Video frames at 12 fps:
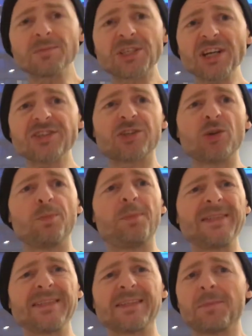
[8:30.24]
just too
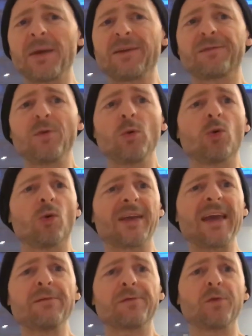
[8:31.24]
busy to make food or
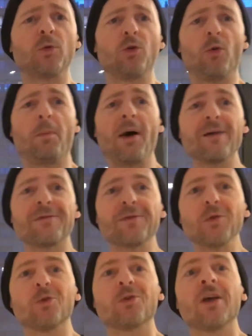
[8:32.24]
get food or buy
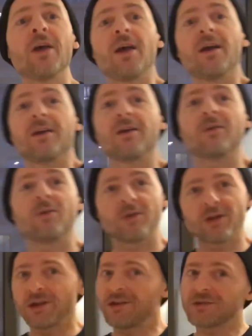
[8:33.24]
food,
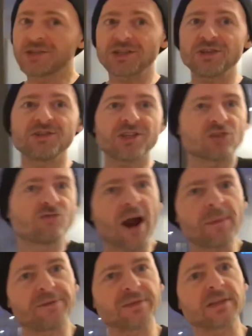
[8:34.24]
you're just
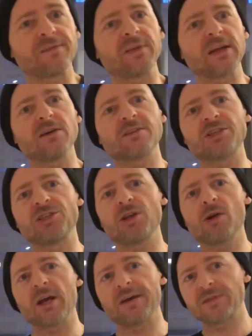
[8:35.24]
grabbing for something else because you
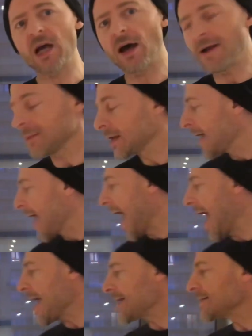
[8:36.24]
don't have time.
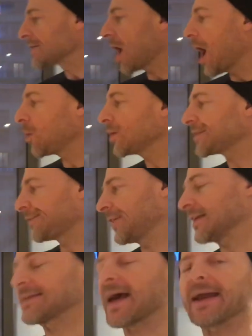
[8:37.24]
And I wanted to
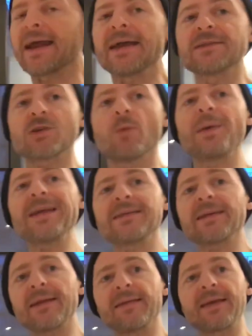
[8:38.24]
fix that. And so
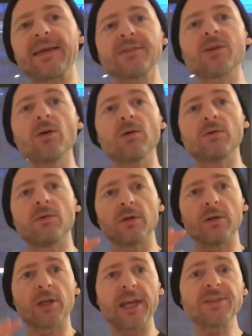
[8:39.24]
basically the
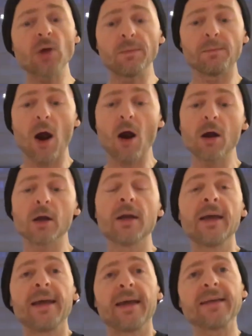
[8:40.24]
ketone bar
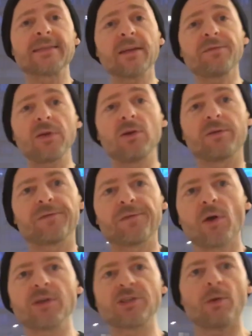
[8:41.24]
is something you can
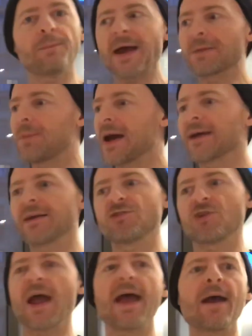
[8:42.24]
throw into your backpack, into
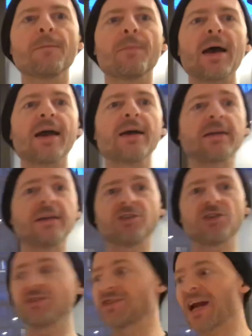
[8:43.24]
your handbag,
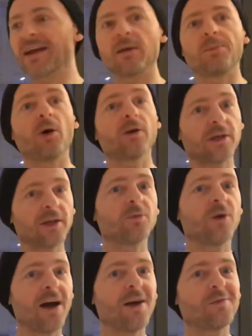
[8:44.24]
into your jacket pocket.
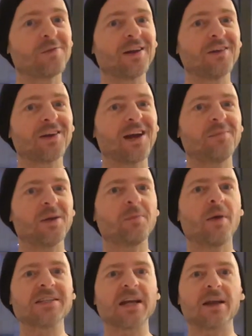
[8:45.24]
I often have a couple in
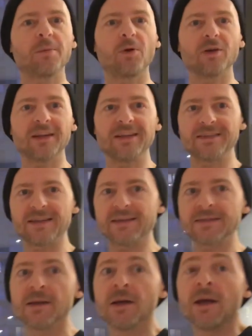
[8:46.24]
my jacket pocket these
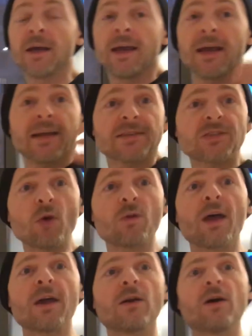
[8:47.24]
days. So
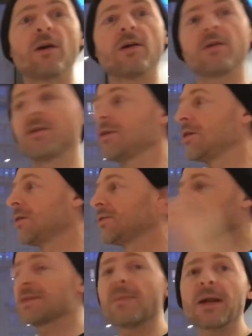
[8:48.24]
that it
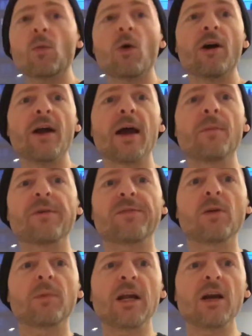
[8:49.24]
doesn't matter where I am. If
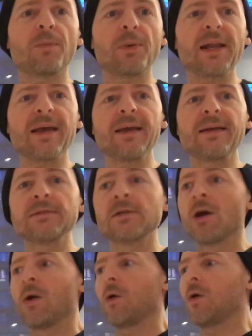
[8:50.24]
I'm on an airplane
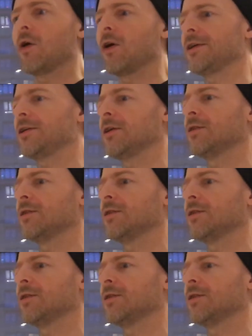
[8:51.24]
or,